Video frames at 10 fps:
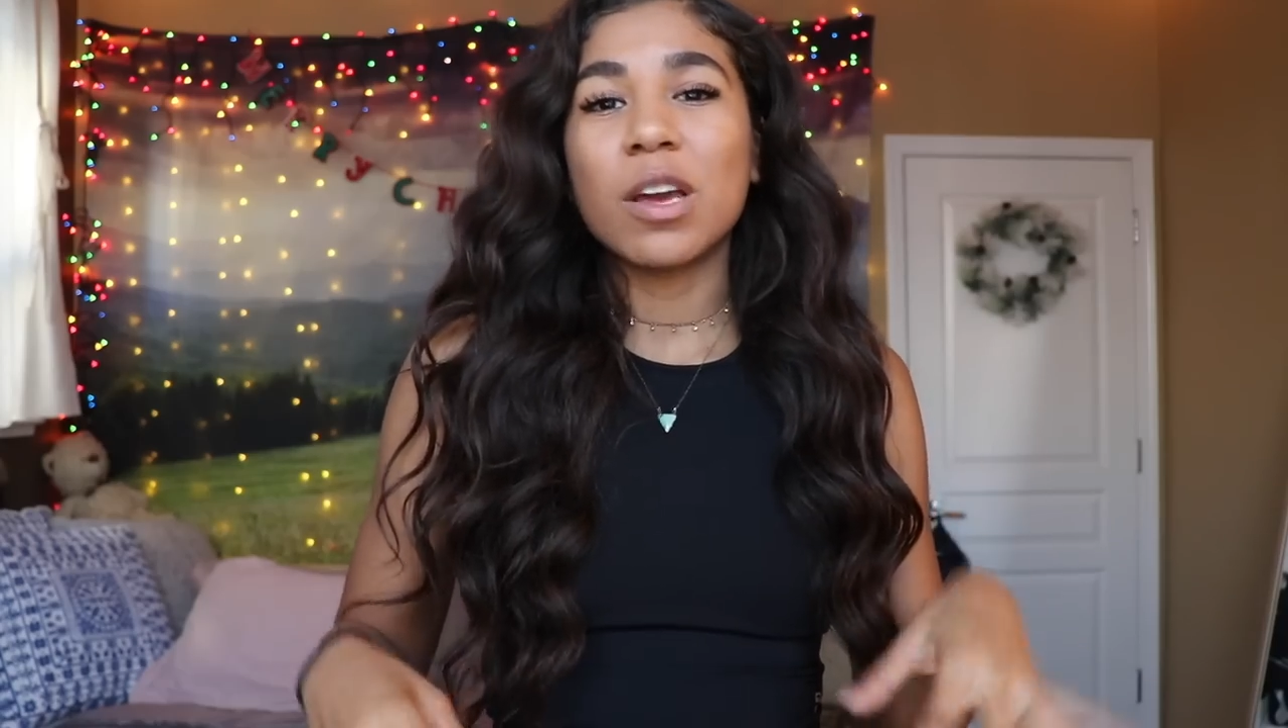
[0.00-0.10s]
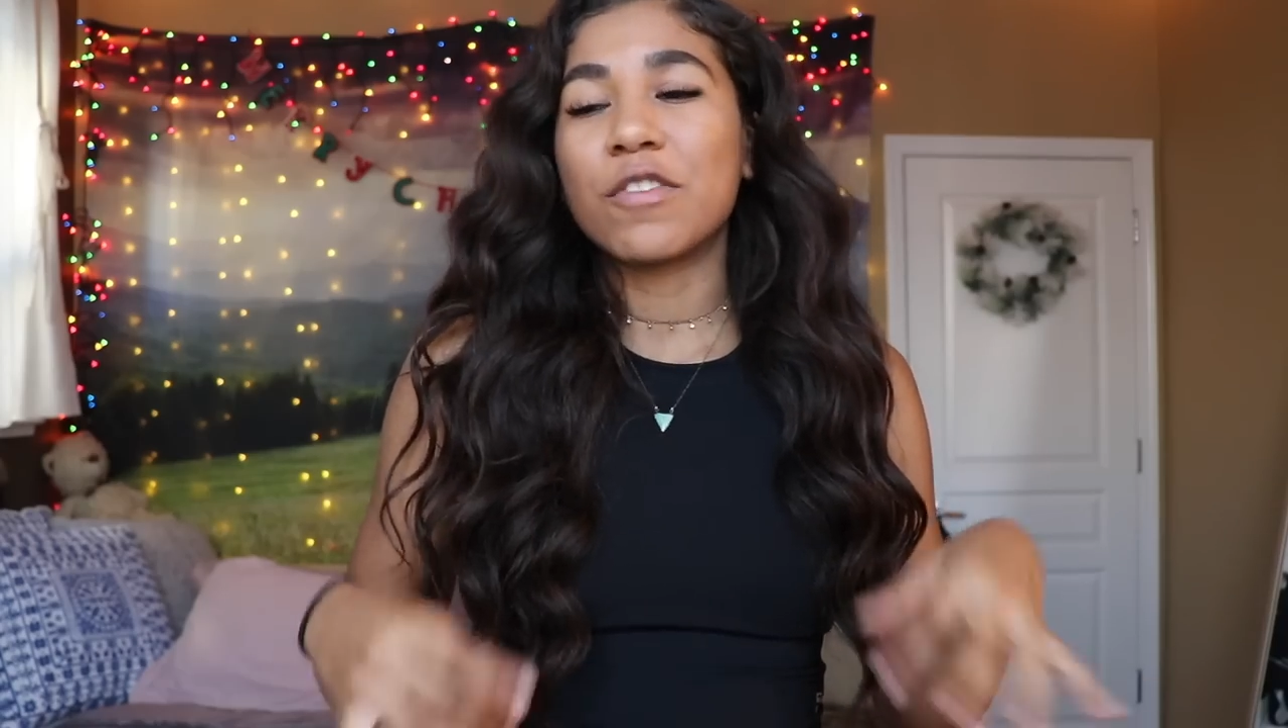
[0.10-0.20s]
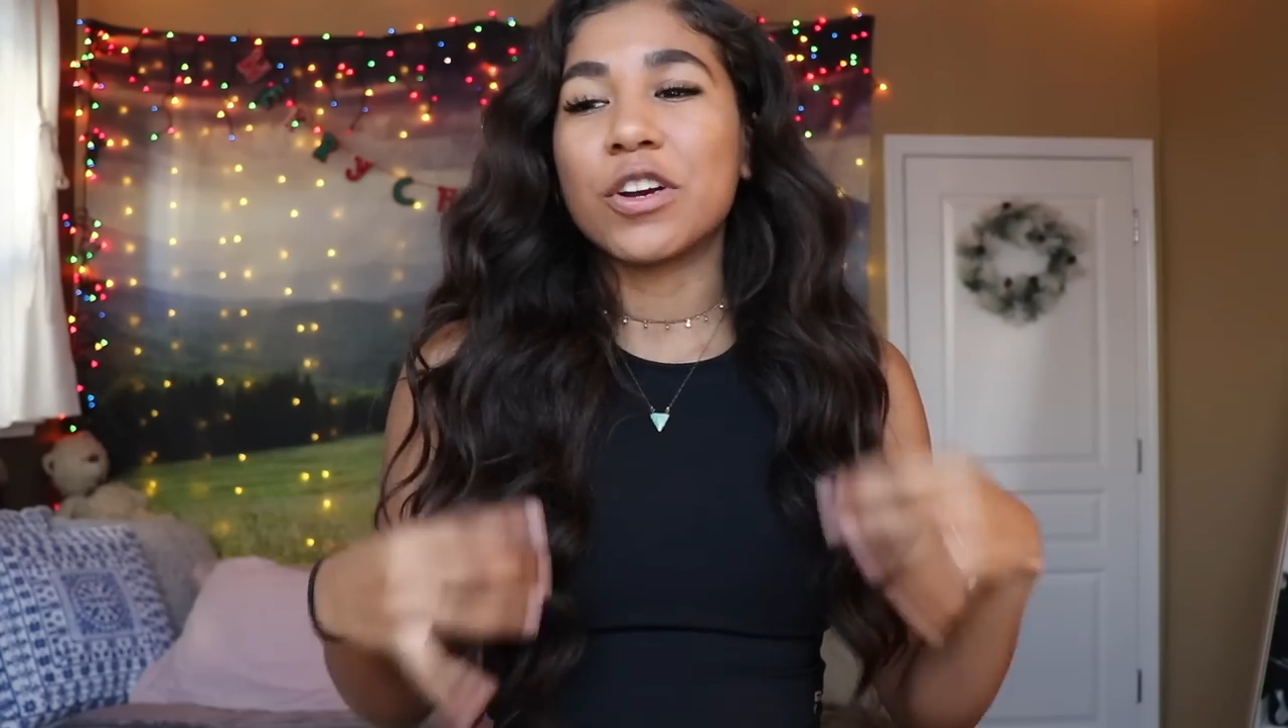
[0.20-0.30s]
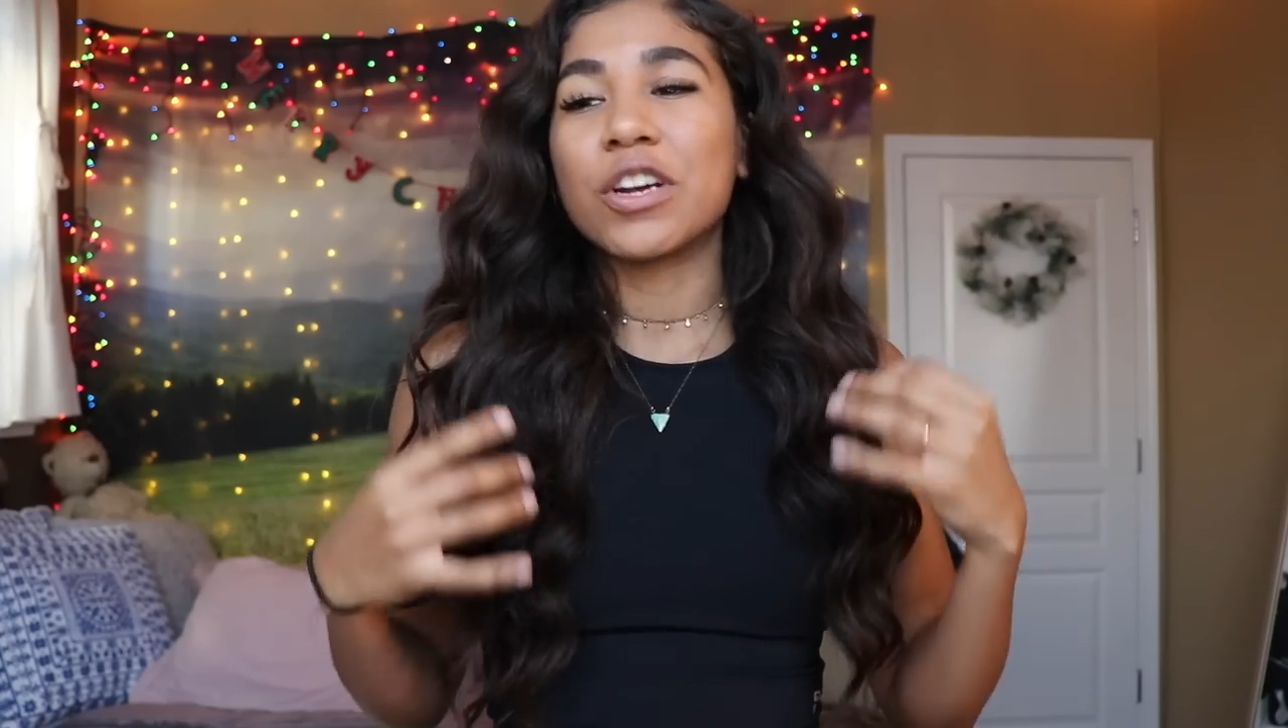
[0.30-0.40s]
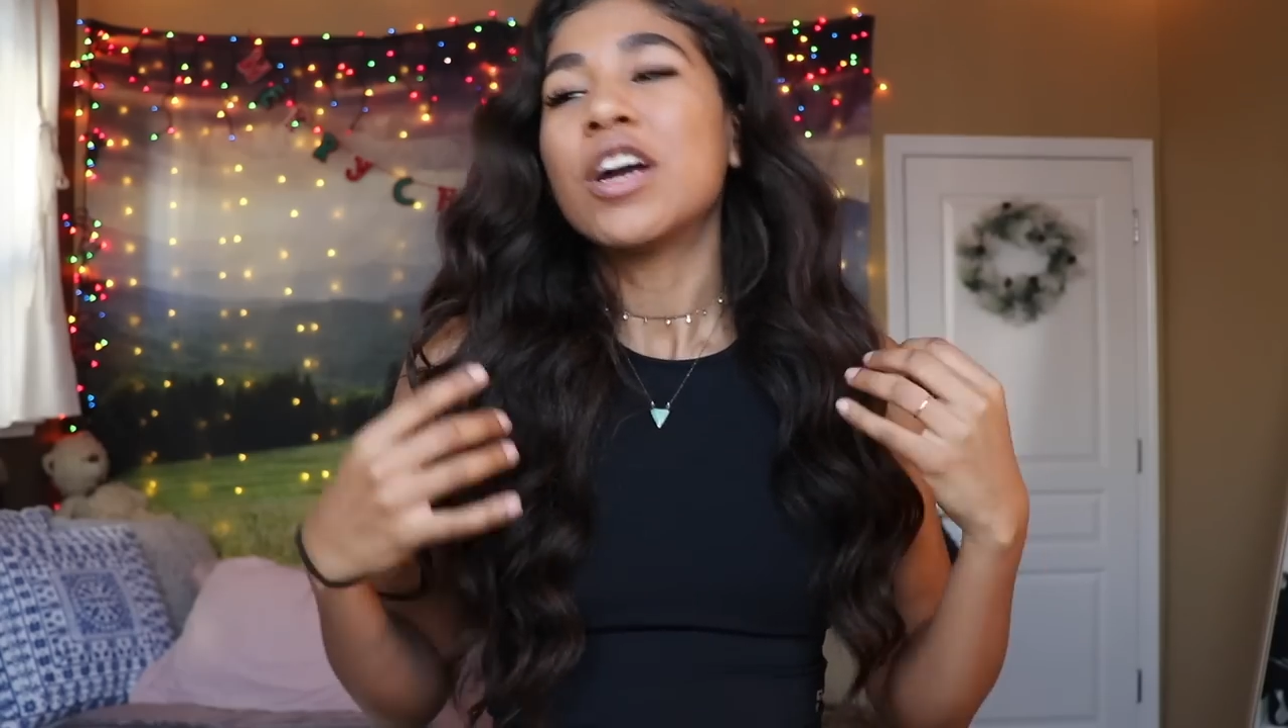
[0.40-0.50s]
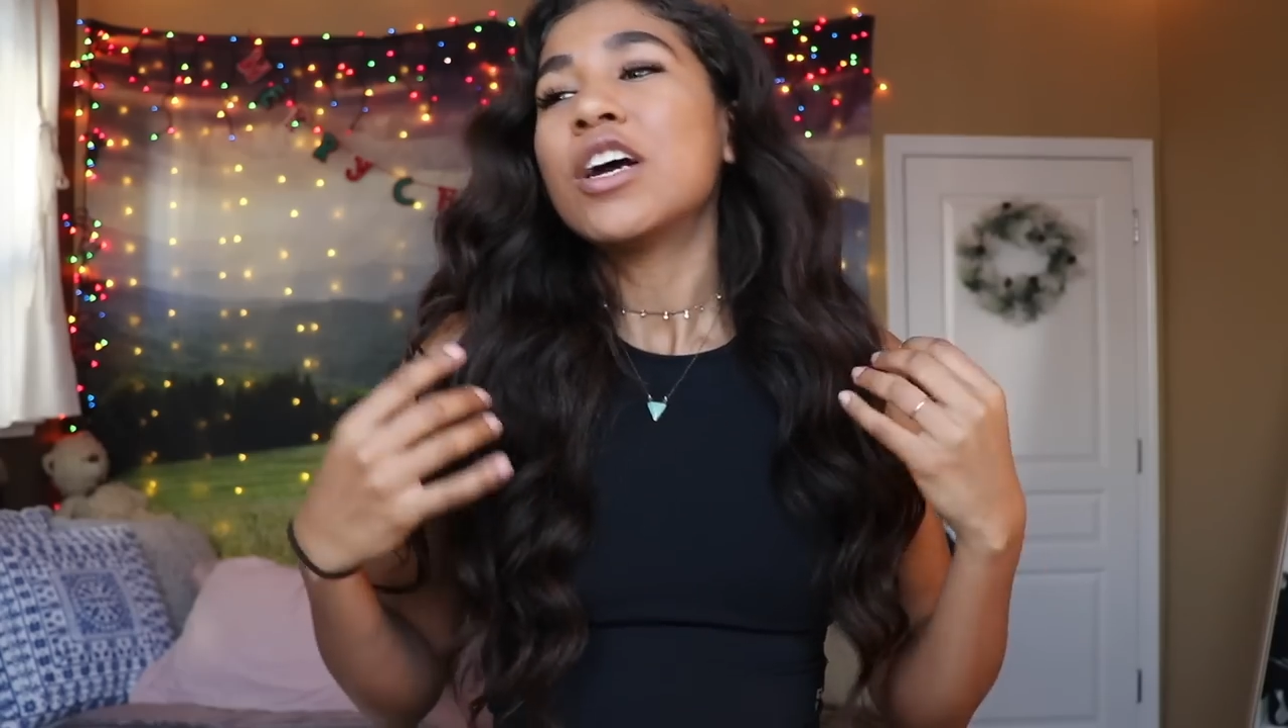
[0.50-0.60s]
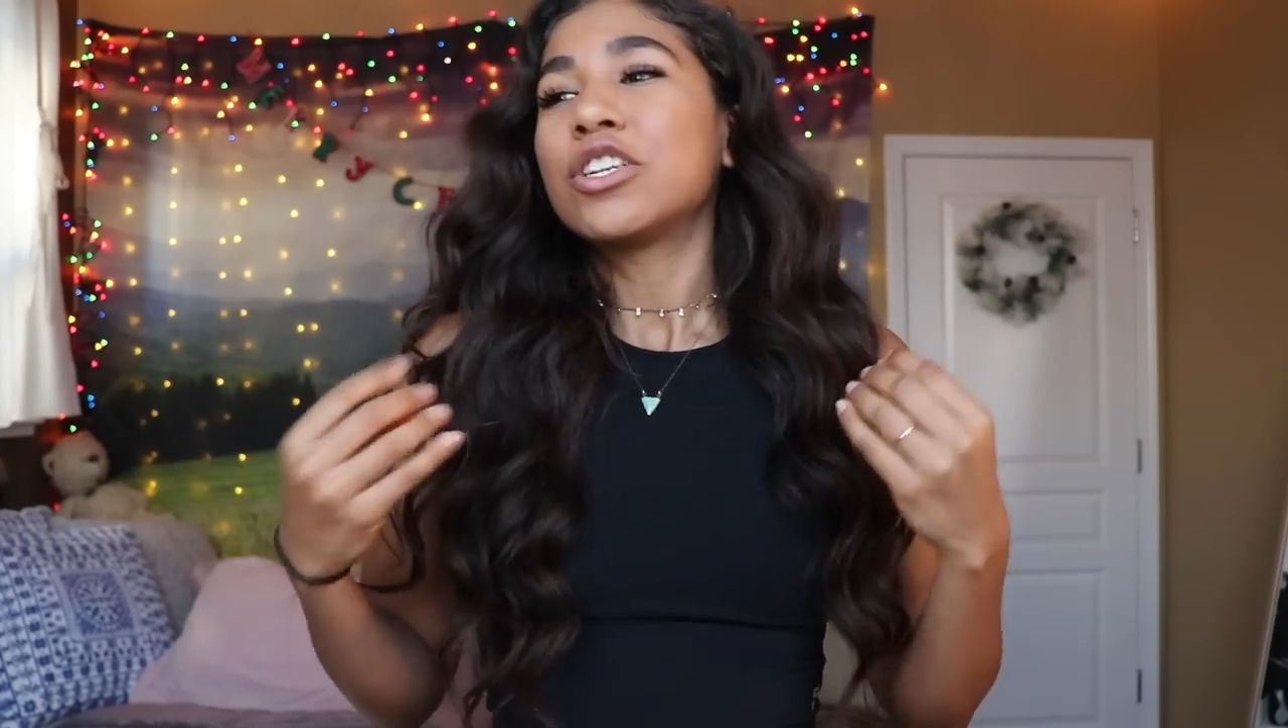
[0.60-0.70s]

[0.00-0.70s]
if you're